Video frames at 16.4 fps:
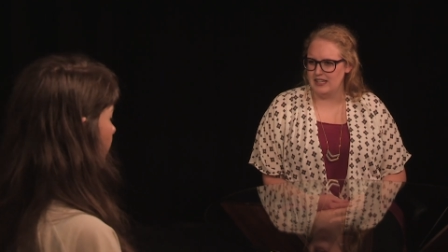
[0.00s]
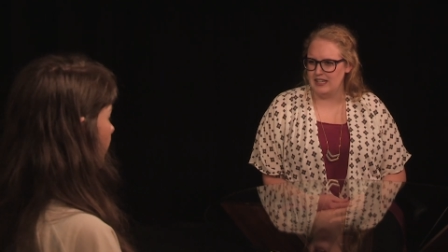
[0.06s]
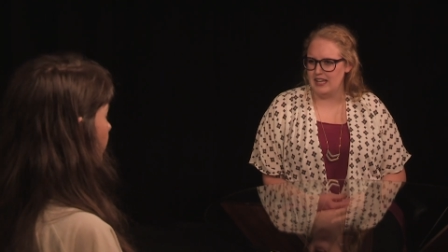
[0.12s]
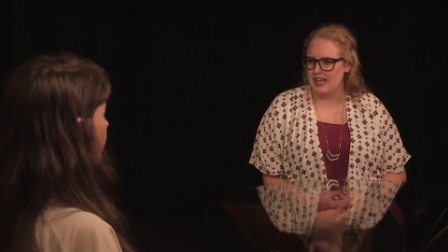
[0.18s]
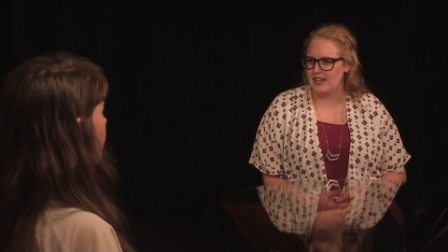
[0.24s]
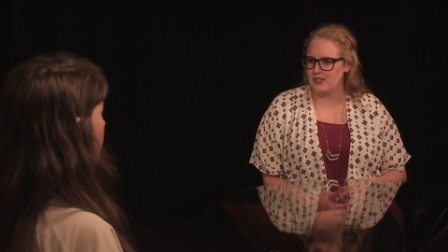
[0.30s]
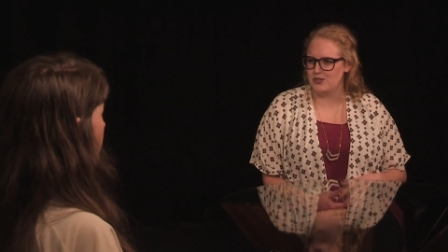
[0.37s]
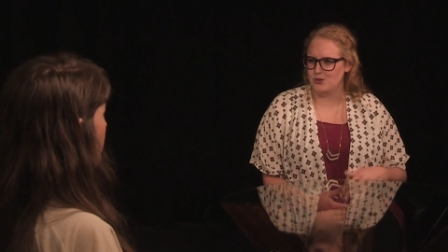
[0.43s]

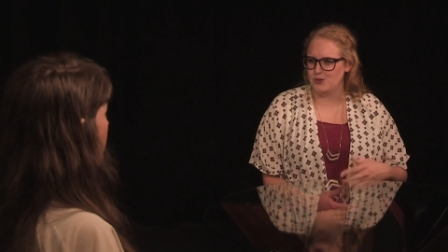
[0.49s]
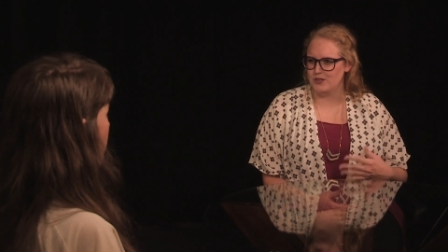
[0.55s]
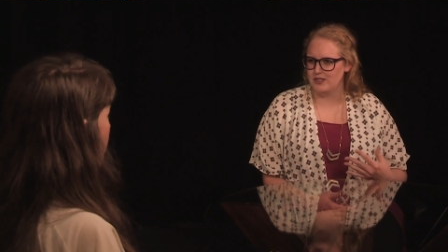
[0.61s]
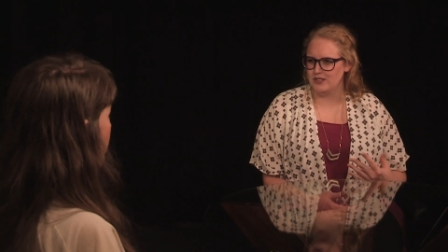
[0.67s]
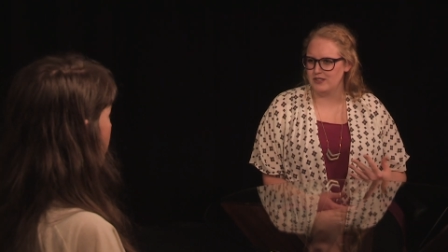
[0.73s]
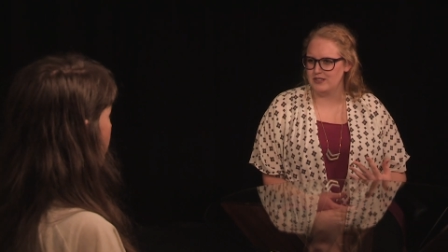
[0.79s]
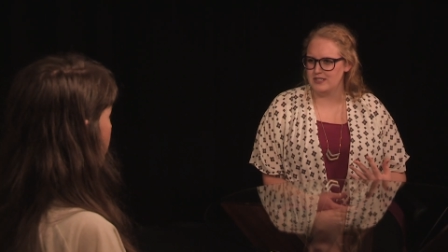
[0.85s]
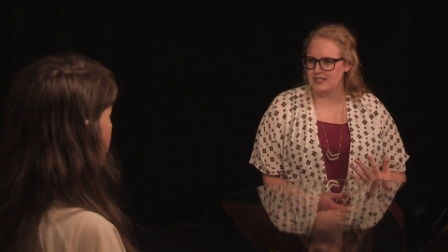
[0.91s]
like
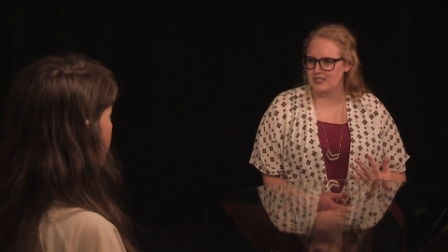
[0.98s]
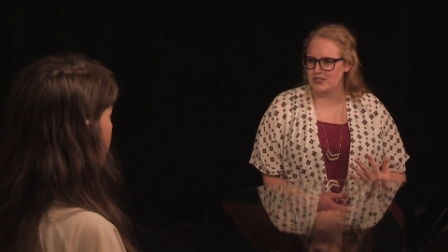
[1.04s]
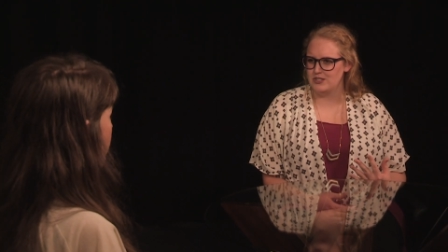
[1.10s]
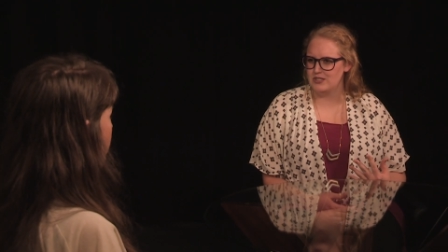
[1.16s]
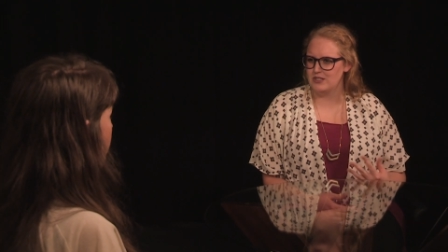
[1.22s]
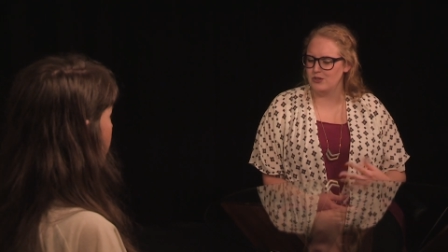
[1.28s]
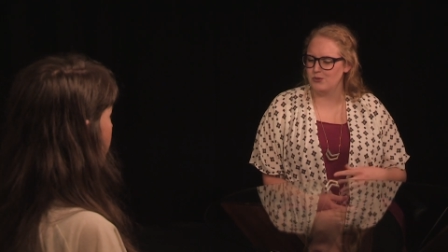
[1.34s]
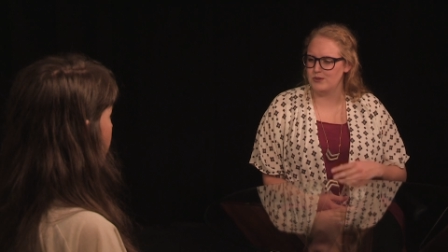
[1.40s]
editorial
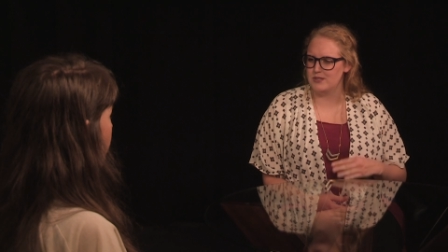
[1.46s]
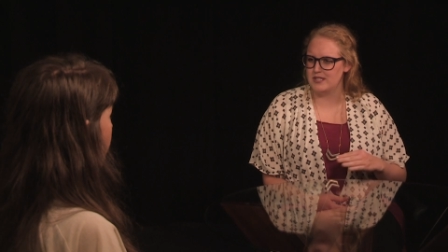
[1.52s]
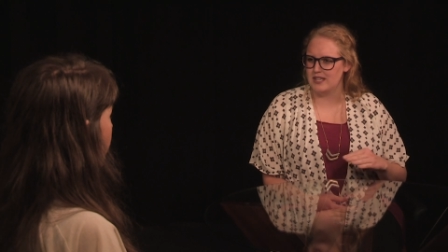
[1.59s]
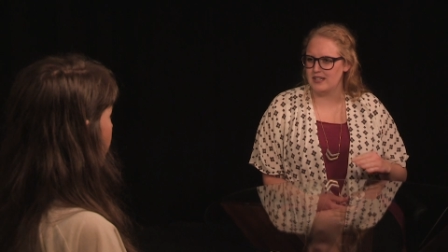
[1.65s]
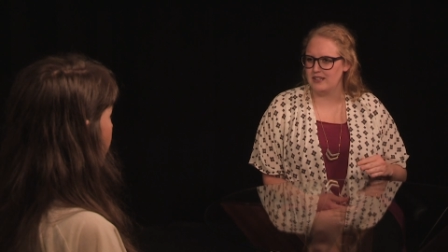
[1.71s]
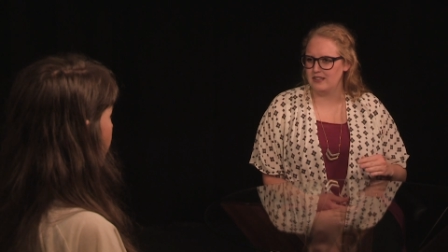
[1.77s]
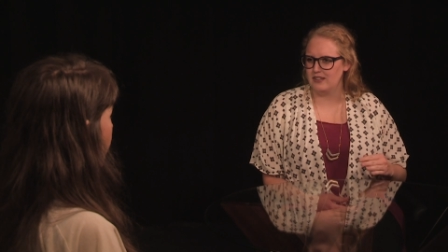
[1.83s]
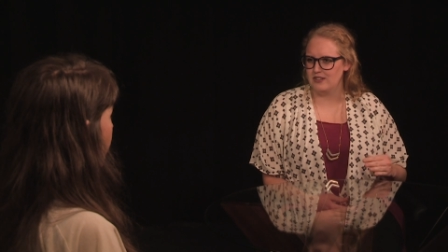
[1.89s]
decision, or was
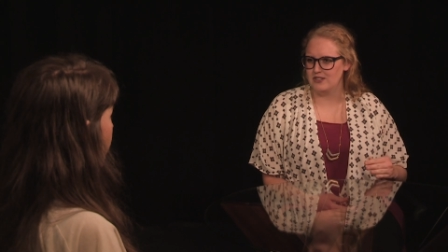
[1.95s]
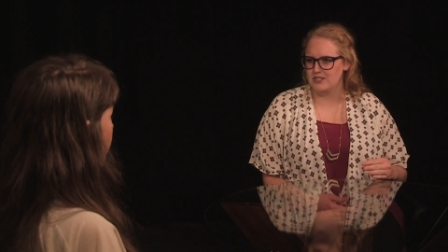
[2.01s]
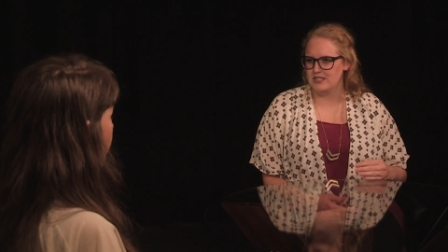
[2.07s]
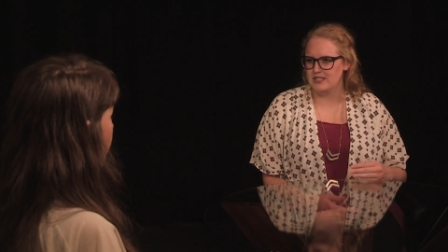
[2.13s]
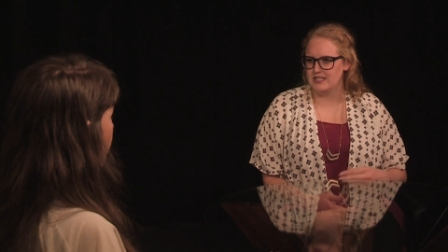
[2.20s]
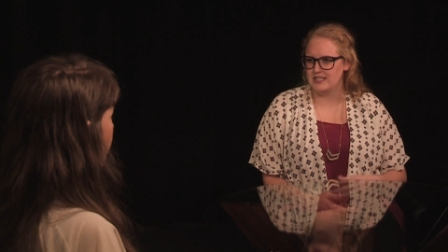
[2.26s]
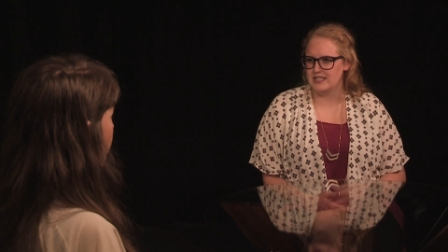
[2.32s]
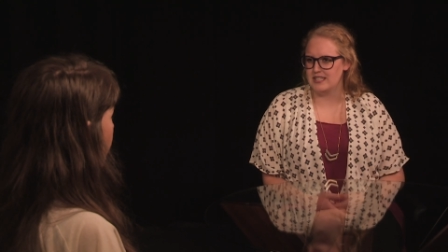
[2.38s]
that
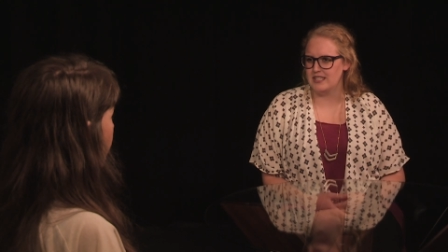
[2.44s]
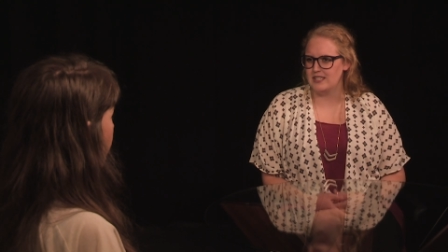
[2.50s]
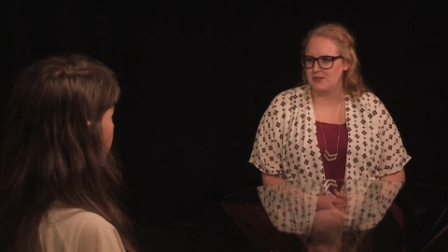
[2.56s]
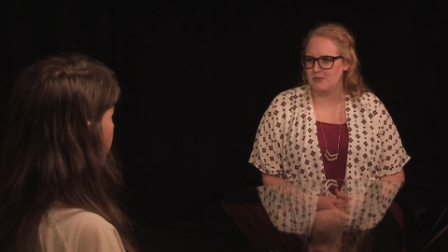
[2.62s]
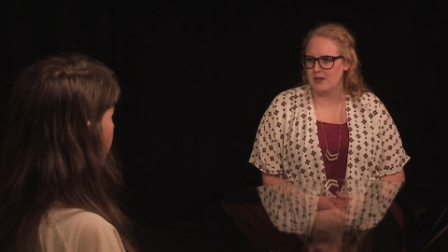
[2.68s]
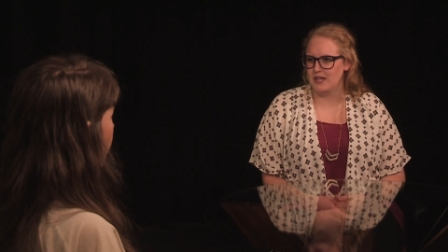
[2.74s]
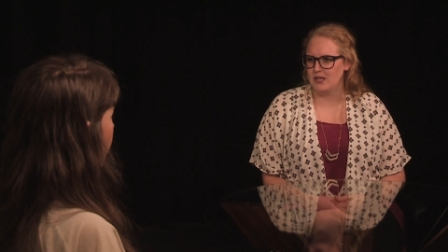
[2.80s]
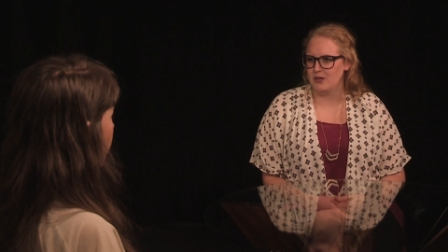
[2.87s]
largely
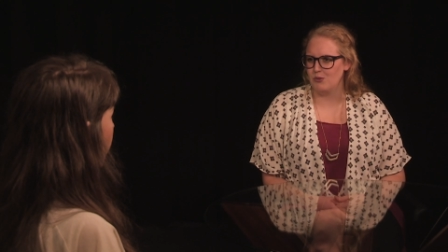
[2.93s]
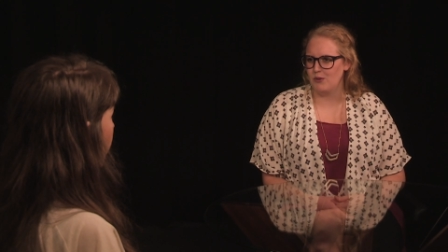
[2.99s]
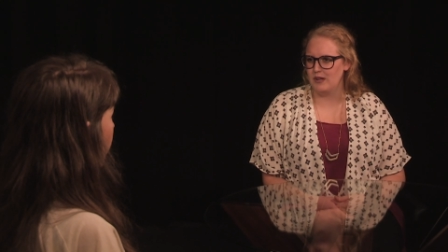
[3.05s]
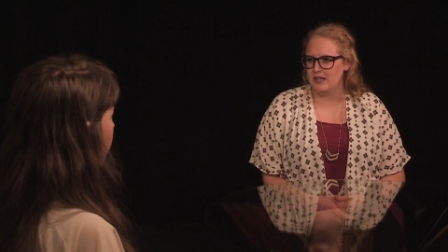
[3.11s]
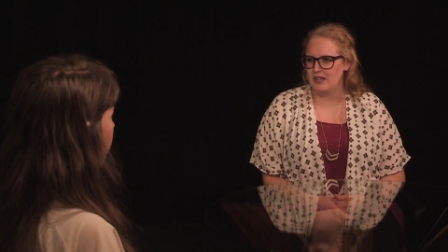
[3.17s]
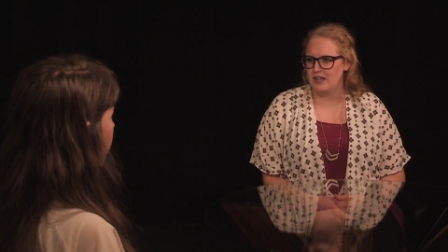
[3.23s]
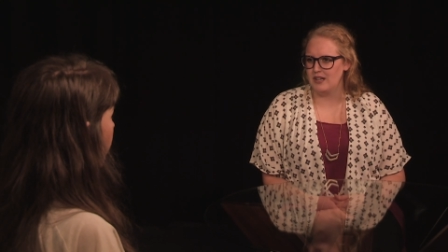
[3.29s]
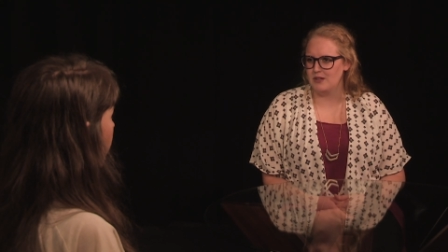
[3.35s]
dictated by
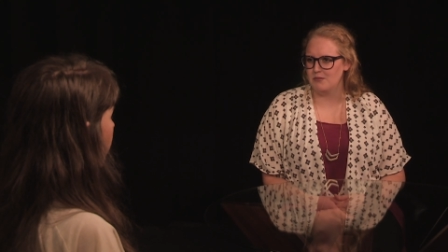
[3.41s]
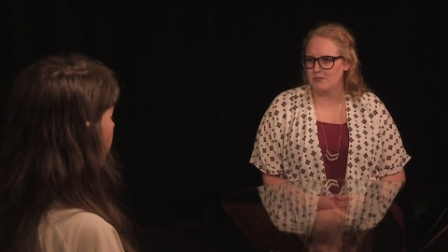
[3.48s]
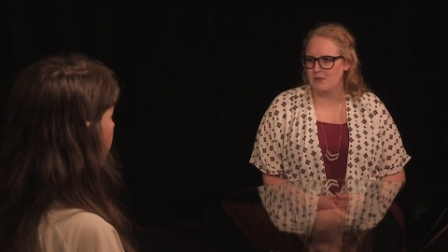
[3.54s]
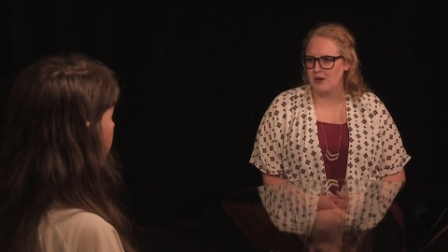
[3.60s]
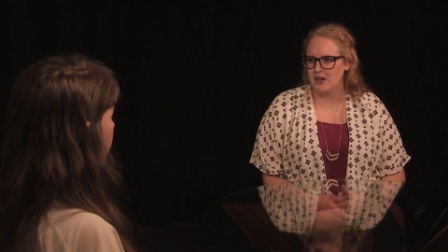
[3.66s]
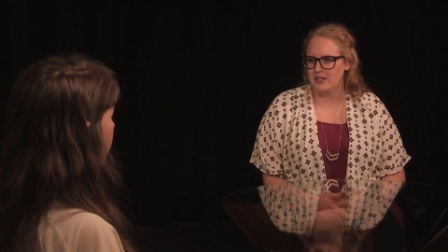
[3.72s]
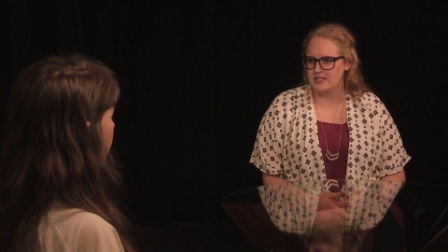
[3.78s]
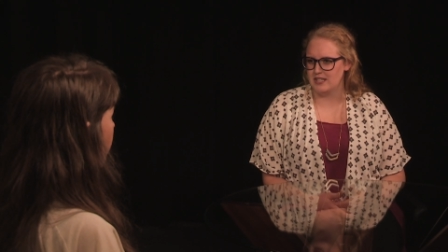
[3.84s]
what
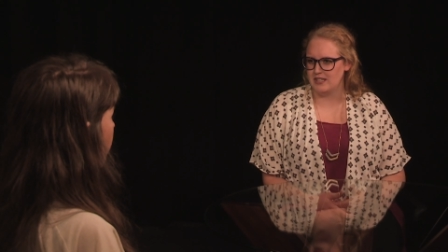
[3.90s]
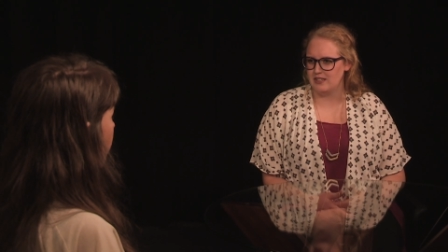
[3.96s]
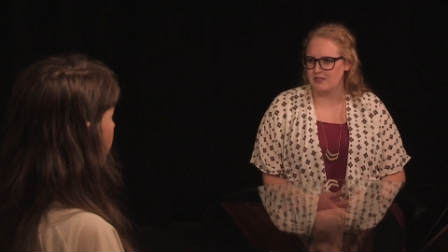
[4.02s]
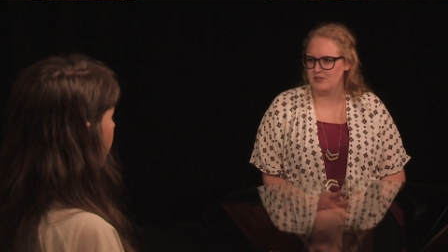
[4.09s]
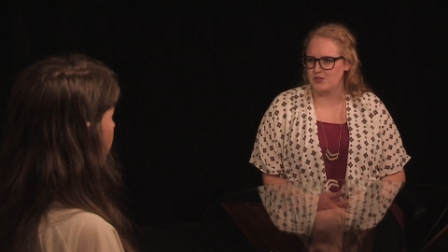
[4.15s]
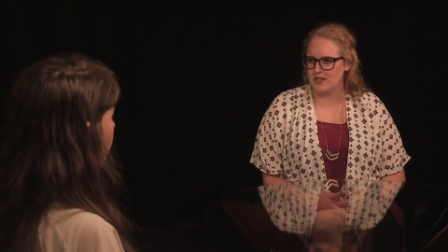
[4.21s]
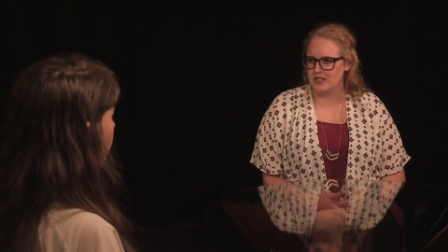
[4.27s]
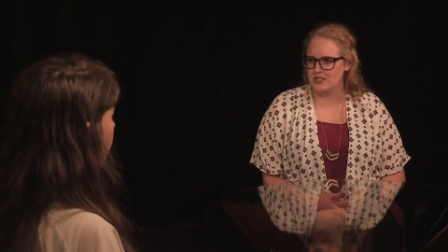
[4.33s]
um, our
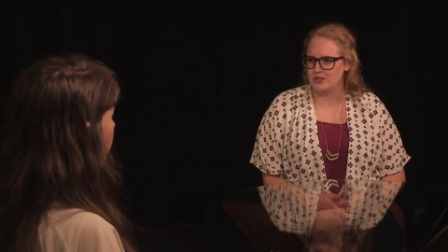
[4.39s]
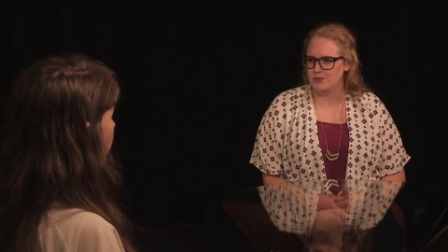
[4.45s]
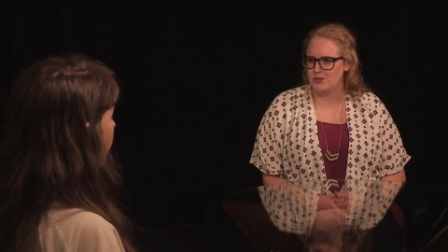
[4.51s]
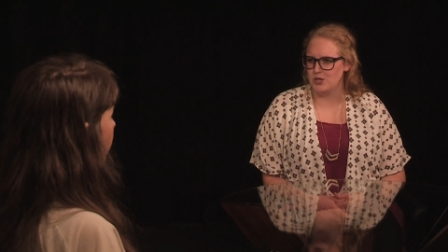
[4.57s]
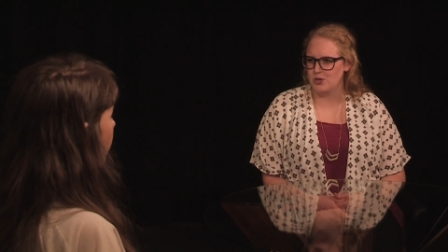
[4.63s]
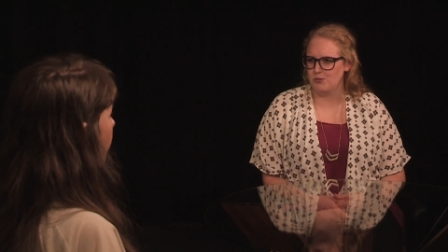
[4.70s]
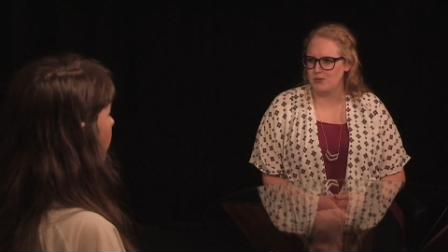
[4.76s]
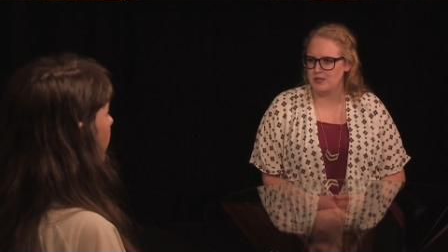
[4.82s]
executive director
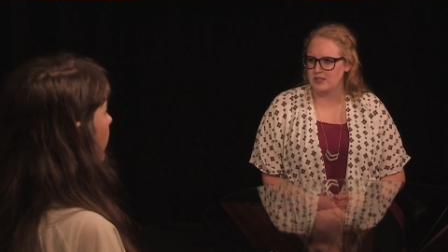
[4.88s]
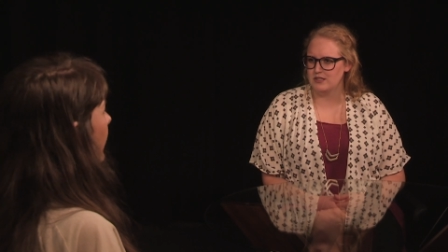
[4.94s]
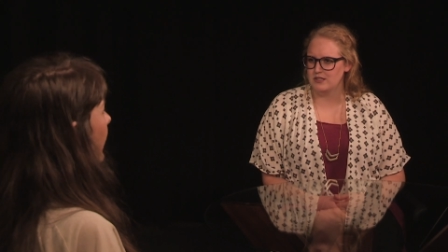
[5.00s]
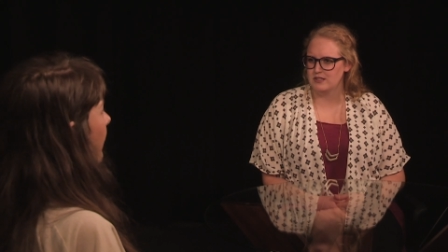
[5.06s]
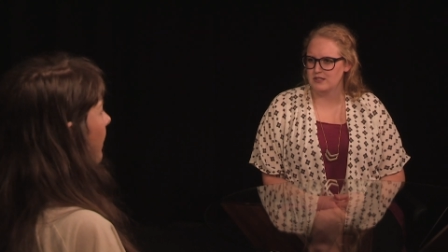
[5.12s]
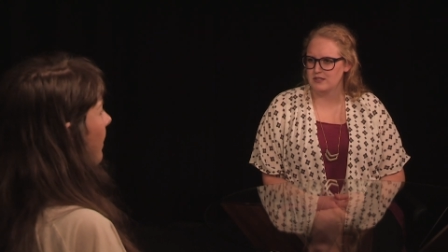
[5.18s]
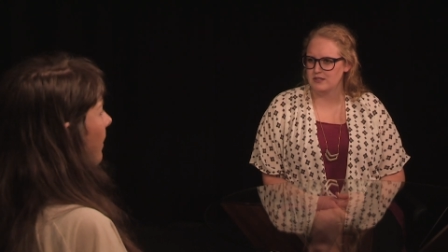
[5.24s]
was hoping?